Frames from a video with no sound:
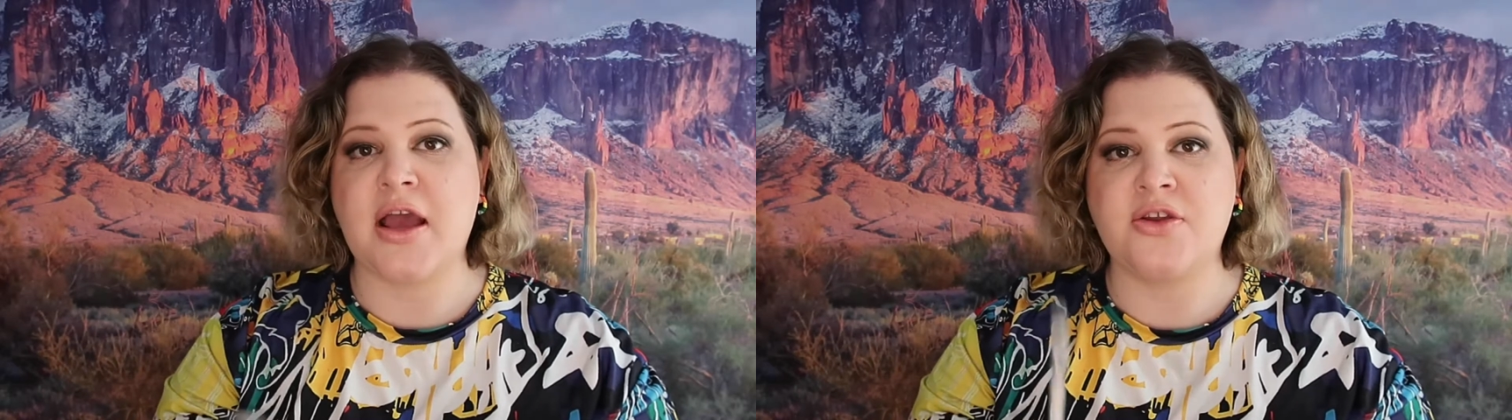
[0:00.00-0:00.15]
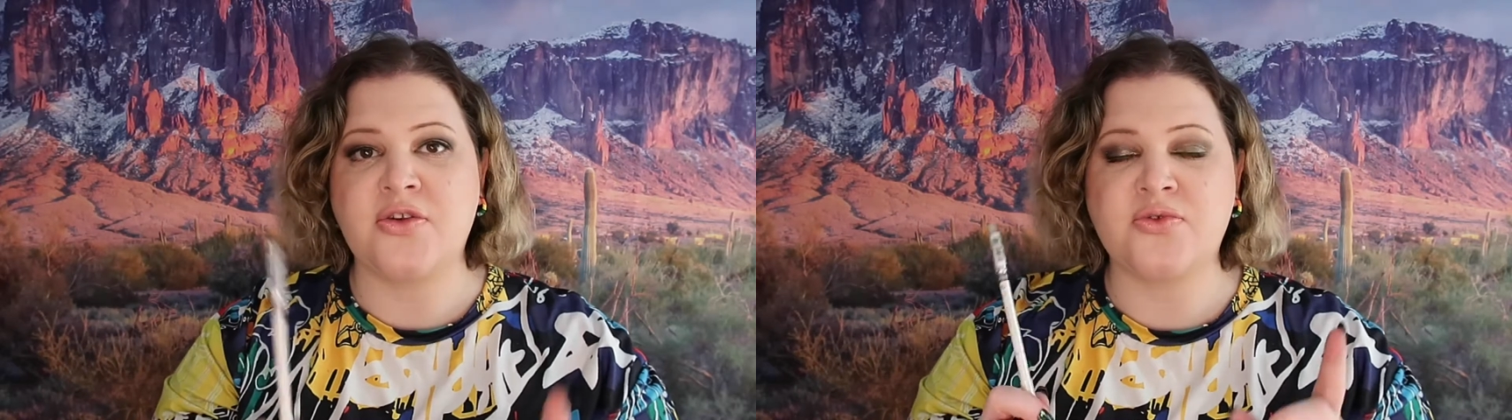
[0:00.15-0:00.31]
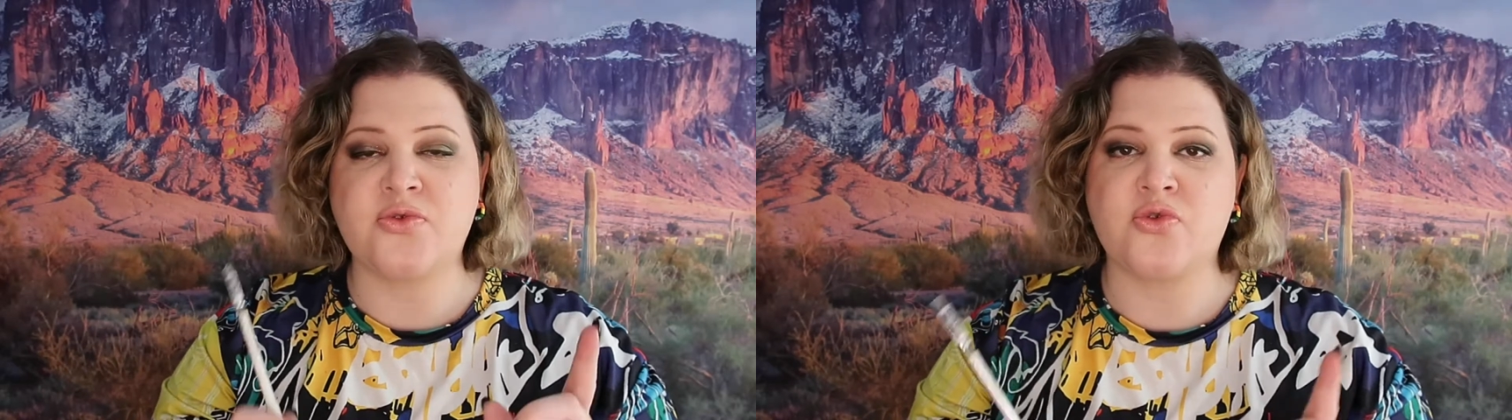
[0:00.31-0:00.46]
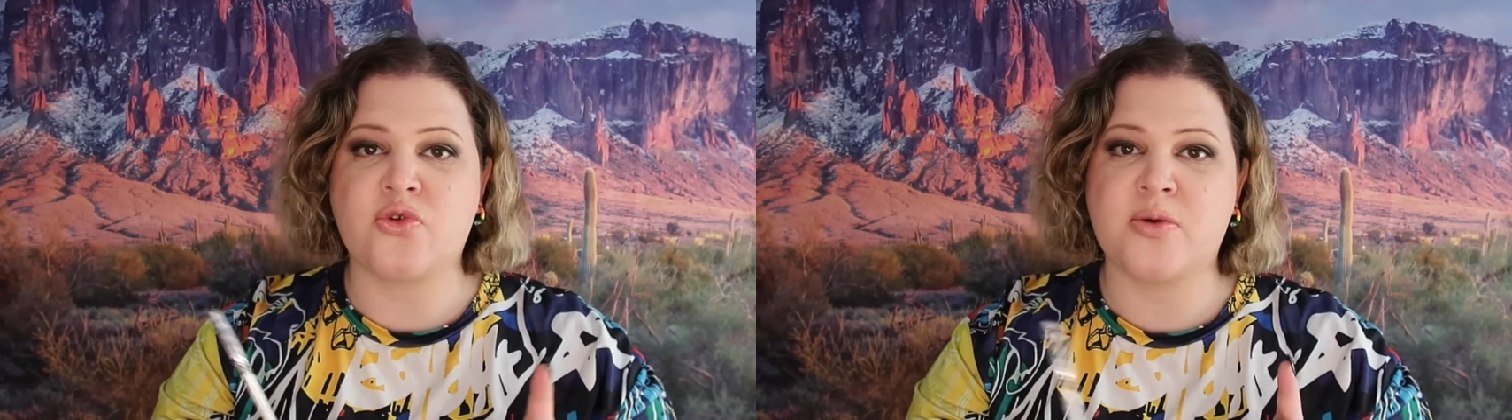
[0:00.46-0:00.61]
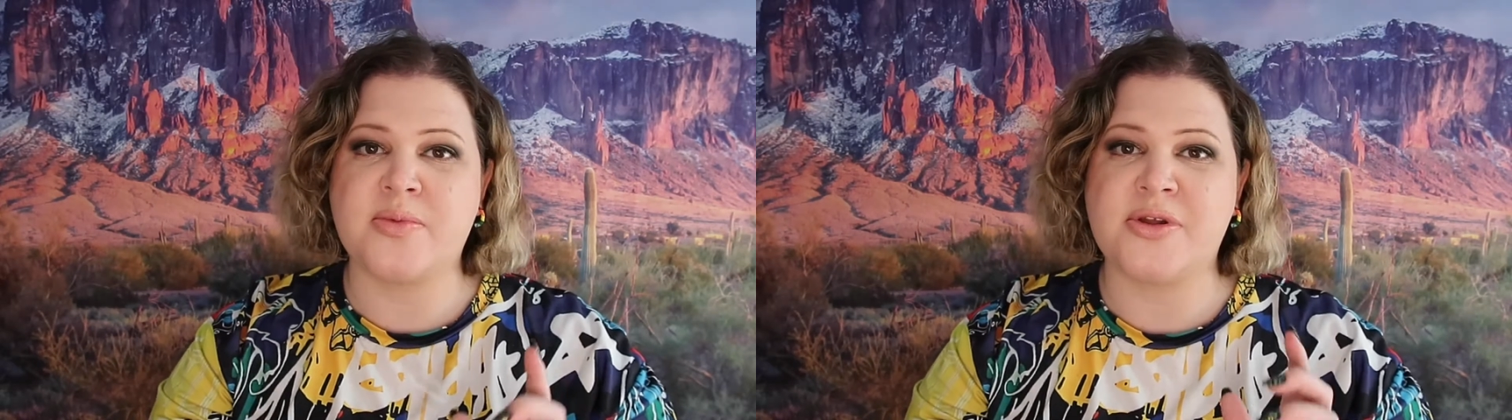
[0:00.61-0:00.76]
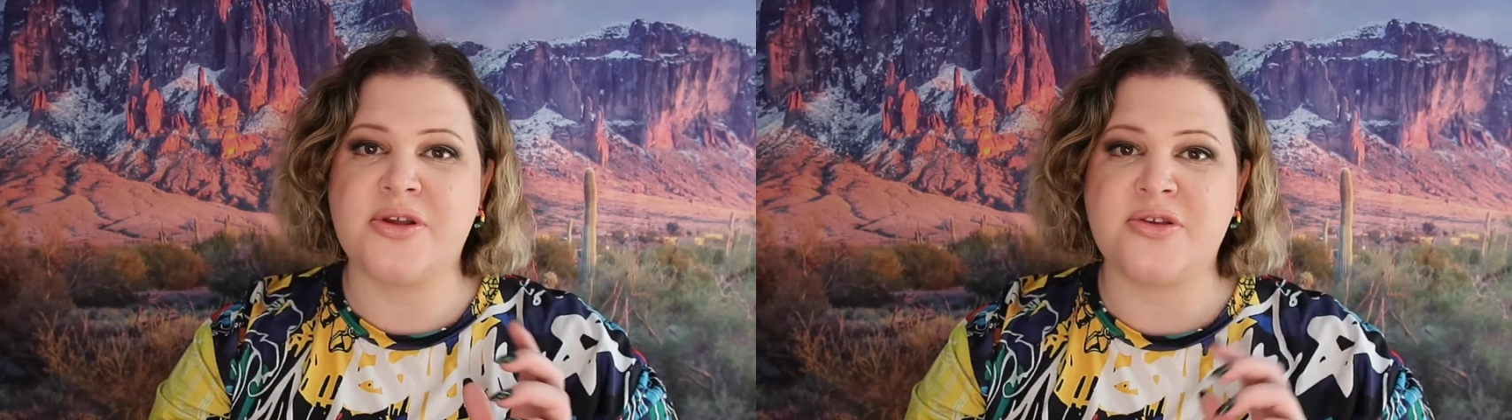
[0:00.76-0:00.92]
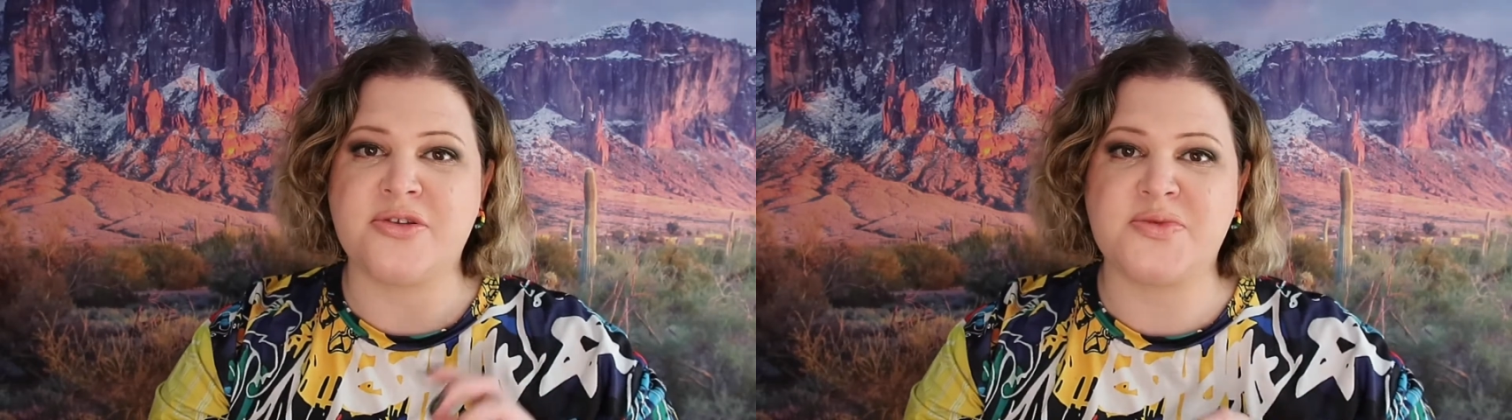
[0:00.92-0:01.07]
I don't
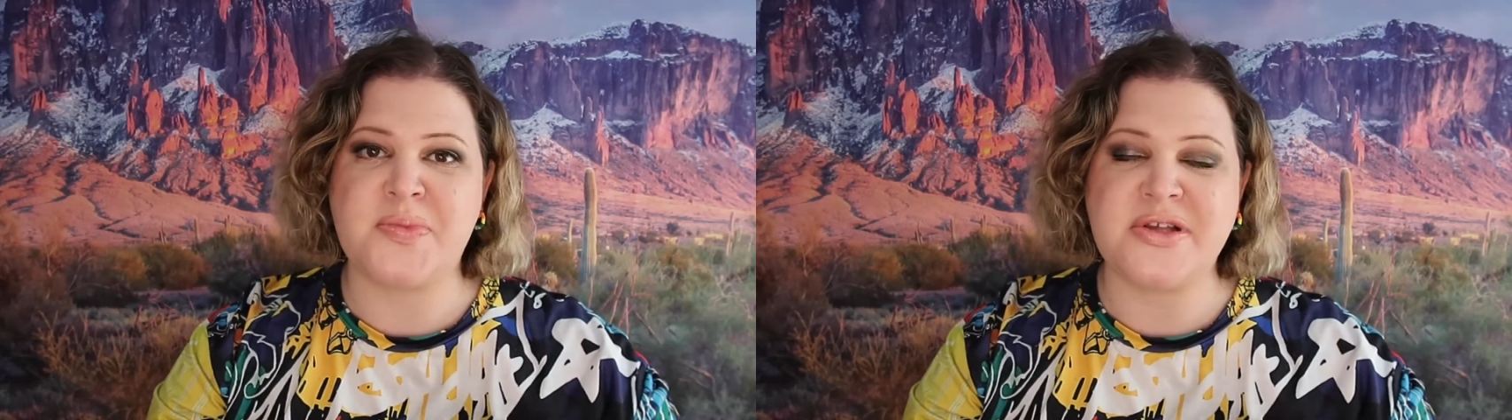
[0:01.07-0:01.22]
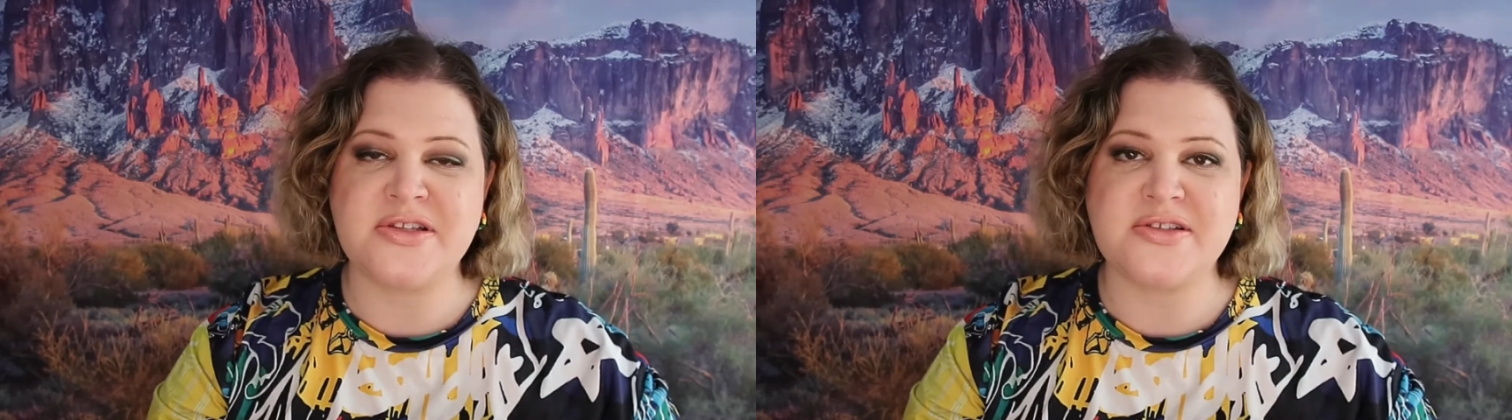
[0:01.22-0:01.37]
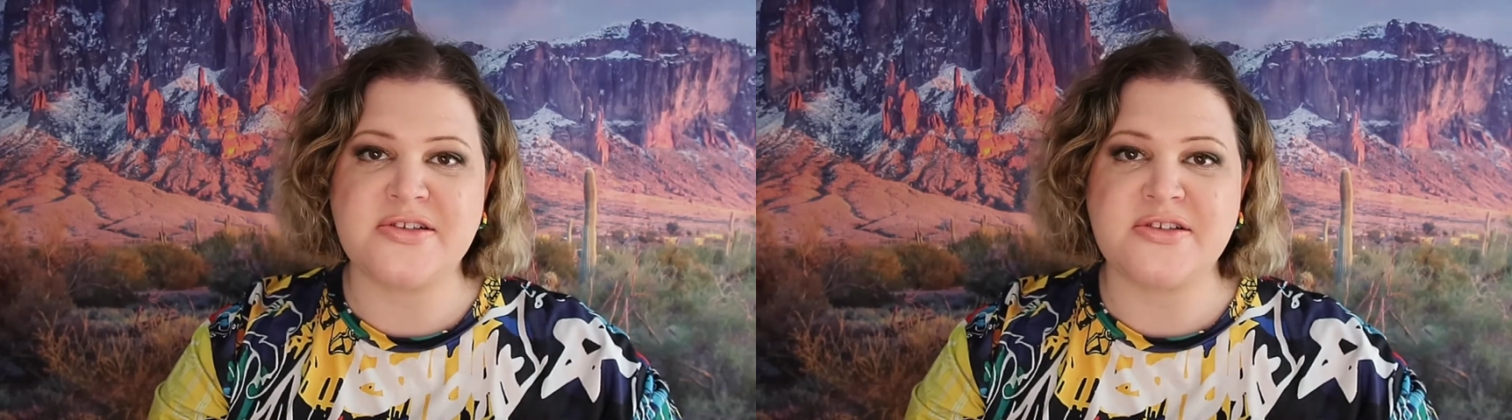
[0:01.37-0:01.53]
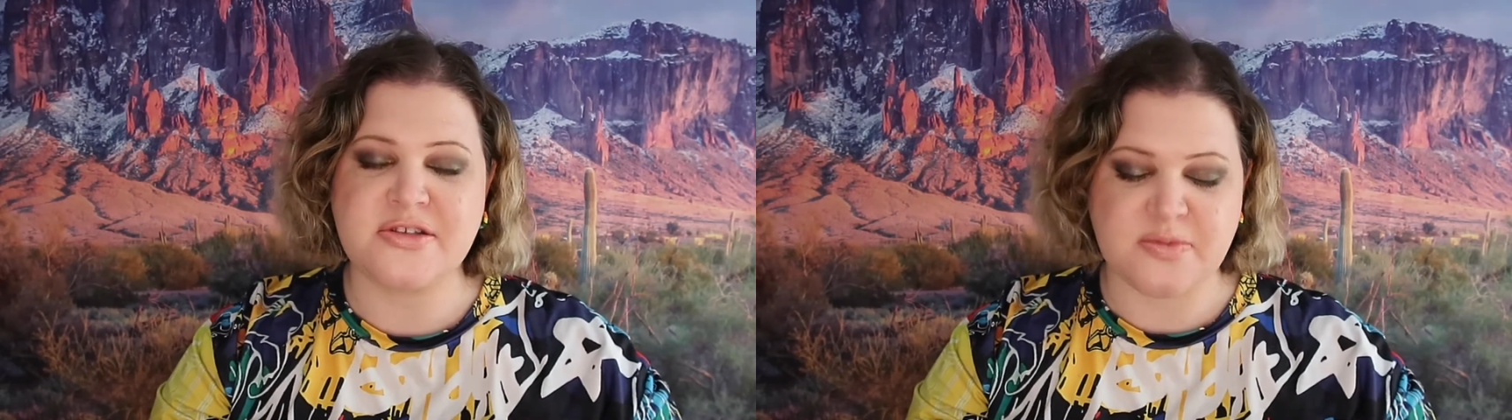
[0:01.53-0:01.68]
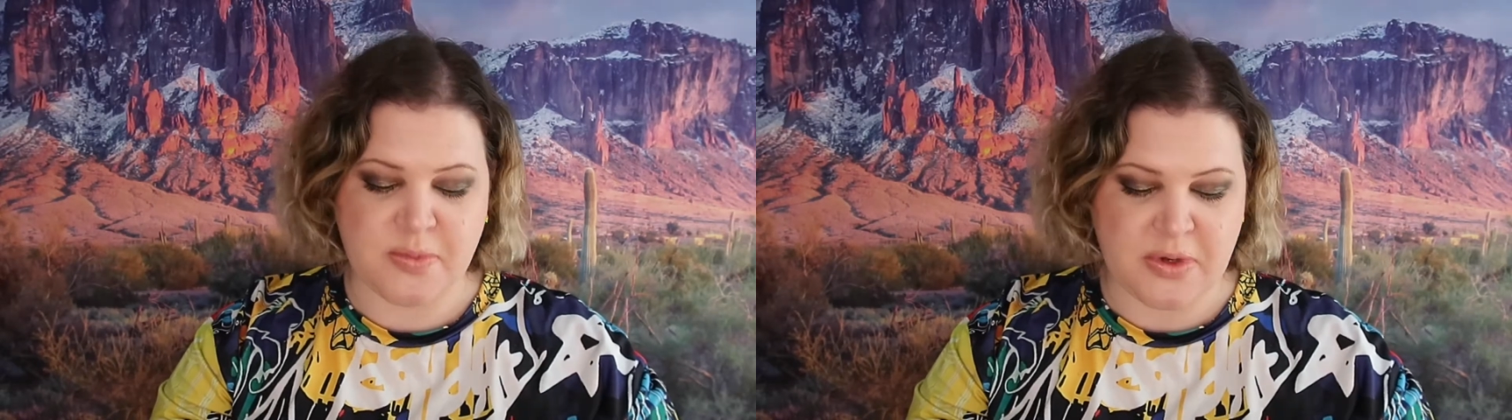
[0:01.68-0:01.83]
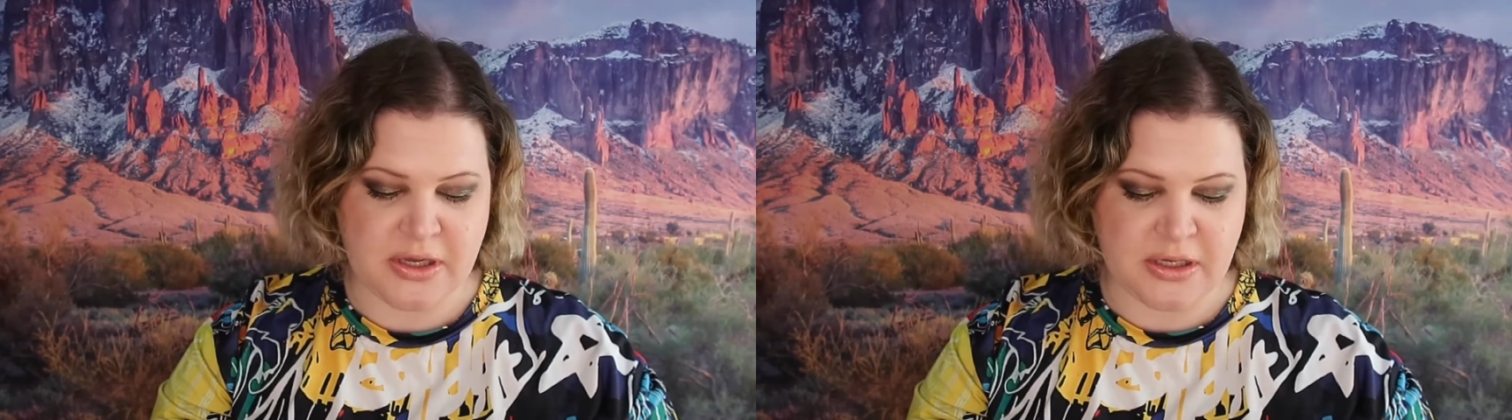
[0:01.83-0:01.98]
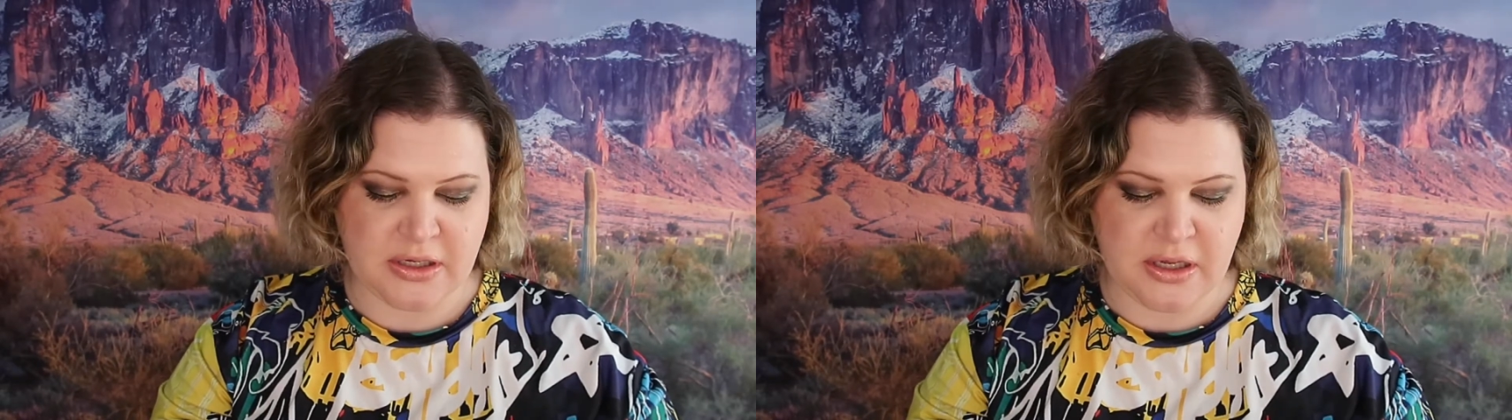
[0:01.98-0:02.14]
normally use pencils,
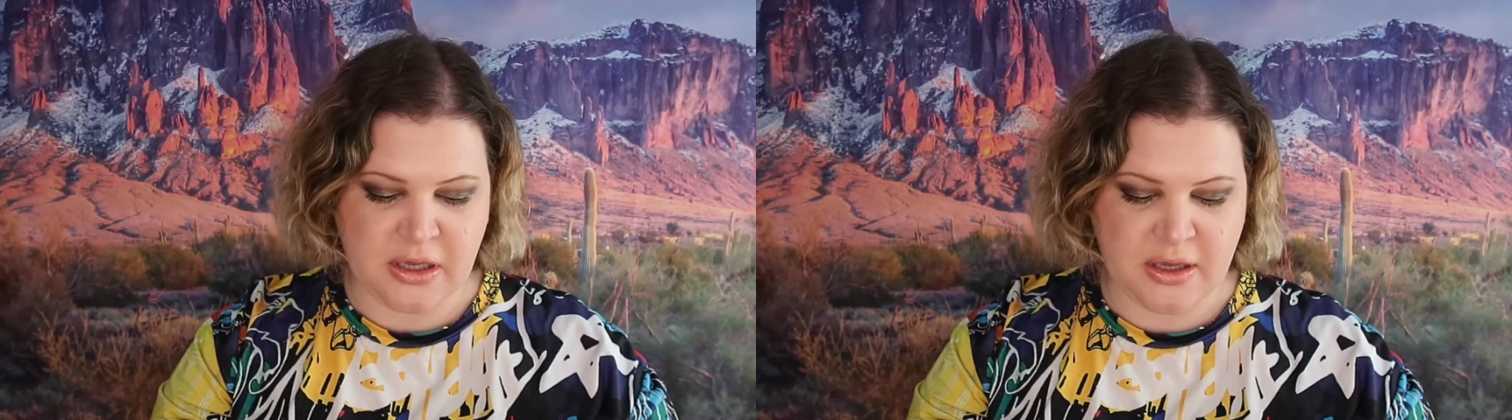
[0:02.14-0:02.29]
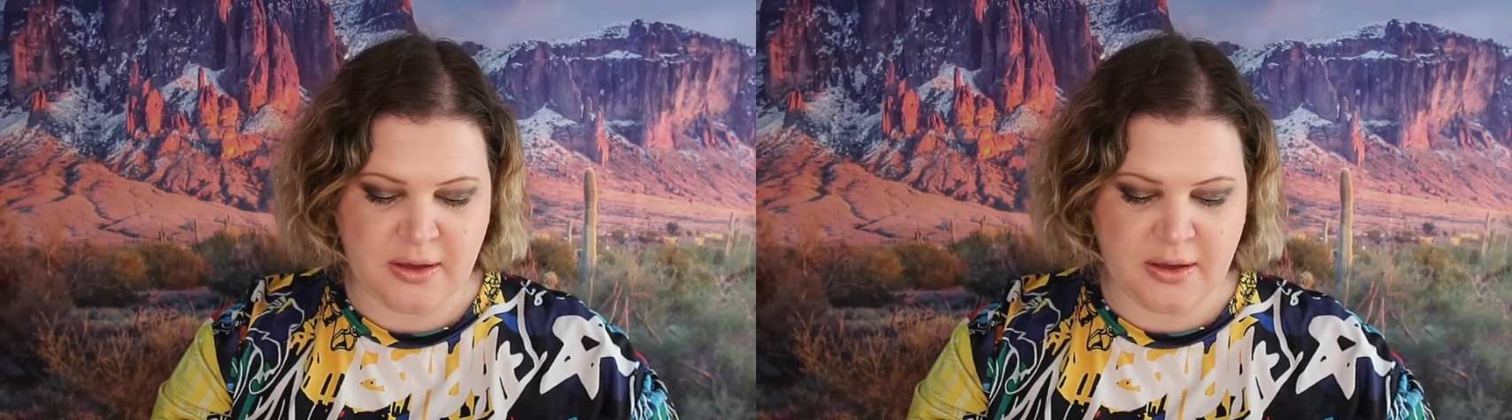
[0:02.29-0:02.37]
but